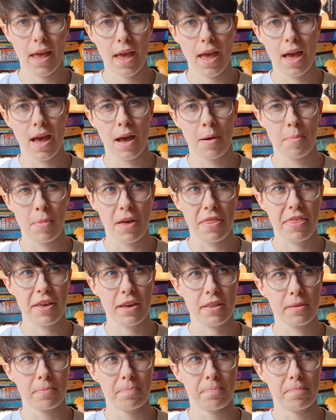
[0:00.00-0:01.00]
I
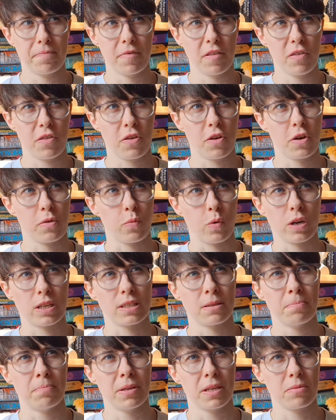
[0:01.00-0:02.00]
think the third one
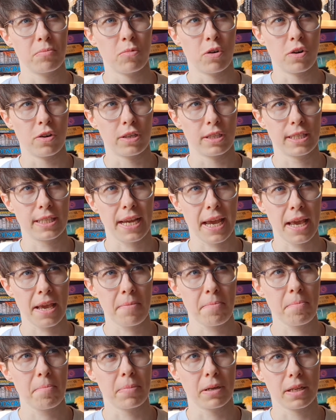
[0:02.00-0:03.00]
is a bit more
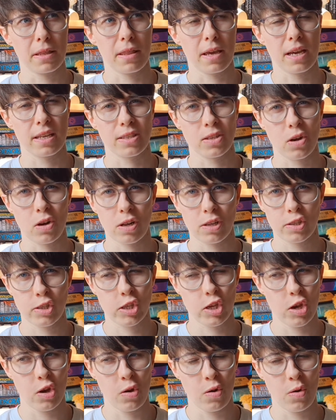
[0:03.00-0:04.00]
tame, but there's
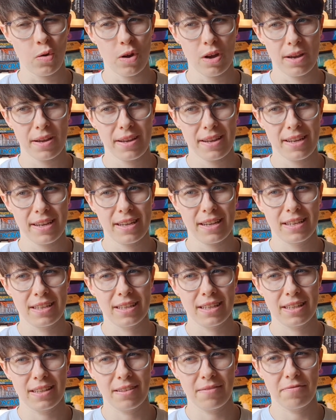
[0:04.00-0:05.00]
also
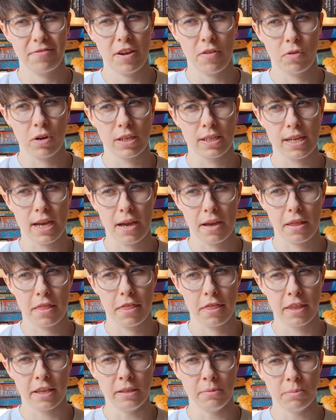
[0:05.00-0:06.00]
very dark
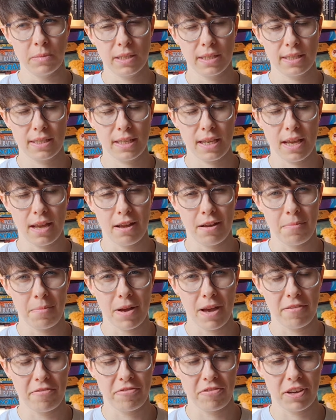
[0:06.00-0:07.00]
themes,
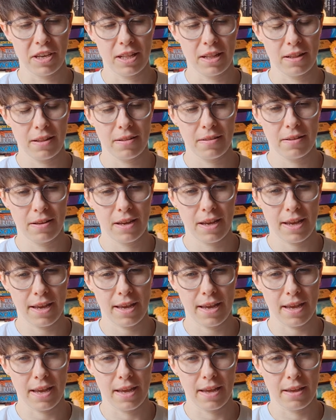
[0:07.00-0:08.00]
I feel.
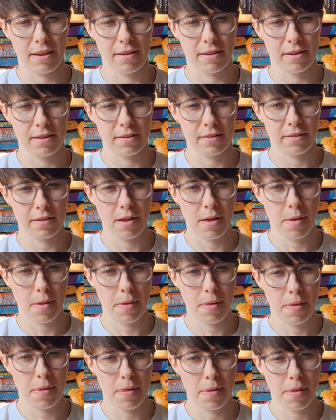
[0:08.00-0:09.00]
And
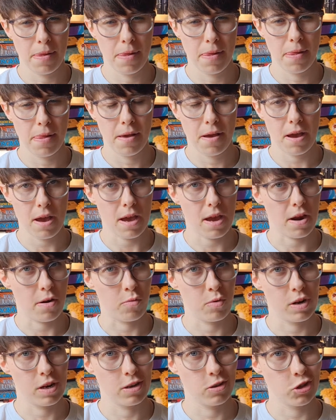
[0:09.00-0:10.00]
I
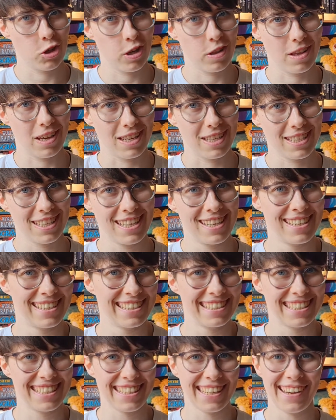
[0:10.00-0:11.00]
really enjoy that.
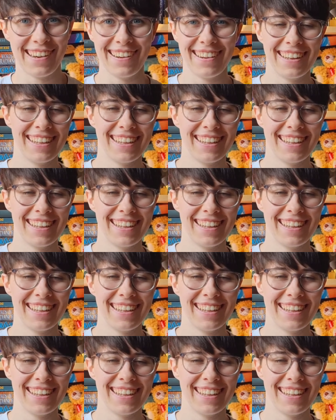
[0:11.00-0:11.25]
So,